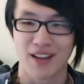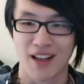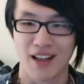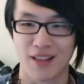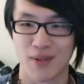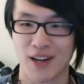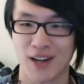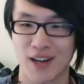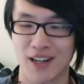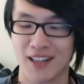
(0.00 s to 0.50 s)
At
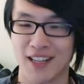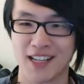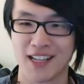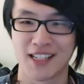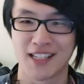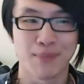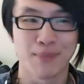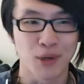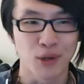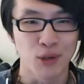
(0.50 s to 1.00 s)
the very
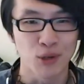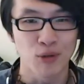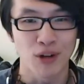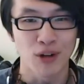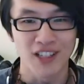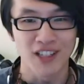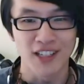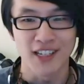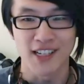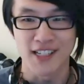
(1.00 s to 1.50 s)
least, the build
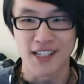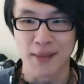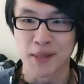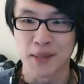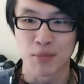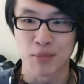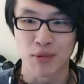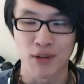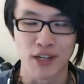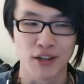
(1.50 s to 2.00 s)
quality
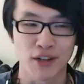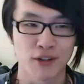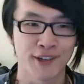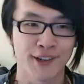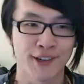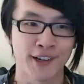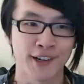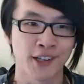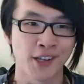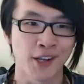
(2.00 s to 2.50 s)
seems pretty good
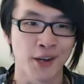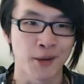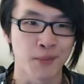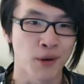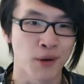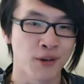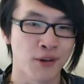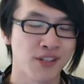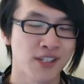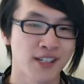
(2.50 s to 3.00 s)
on a lot of
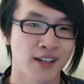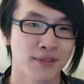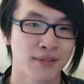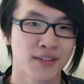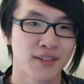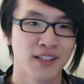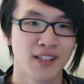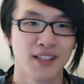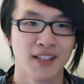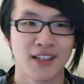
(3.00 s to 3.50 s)
Bose
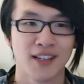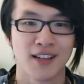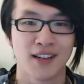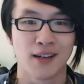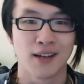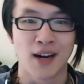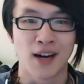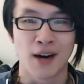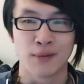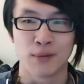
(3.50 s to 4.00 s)
stuff.
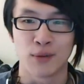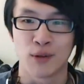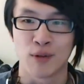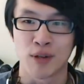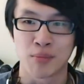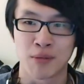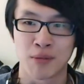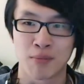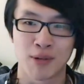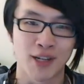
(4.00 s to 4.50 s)
Uh, I've
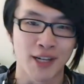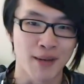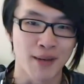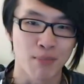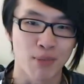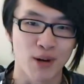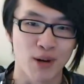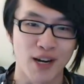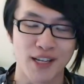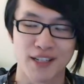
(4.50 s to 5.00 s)
always been pretty
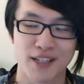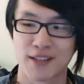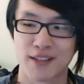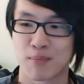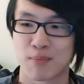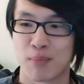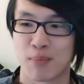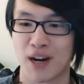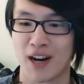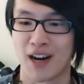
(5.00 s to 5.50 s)

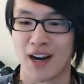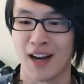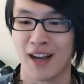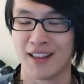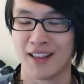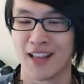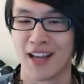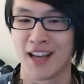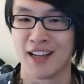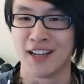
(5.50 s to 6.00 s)
impressed
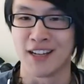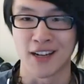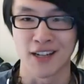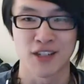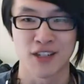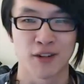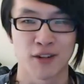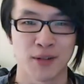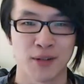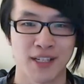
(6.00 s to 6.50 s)
by their
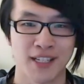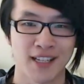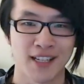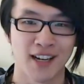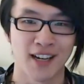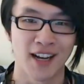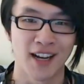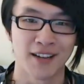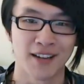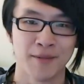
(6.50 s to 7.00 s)
industrial
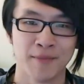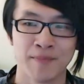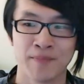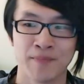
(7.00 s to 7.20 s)
design.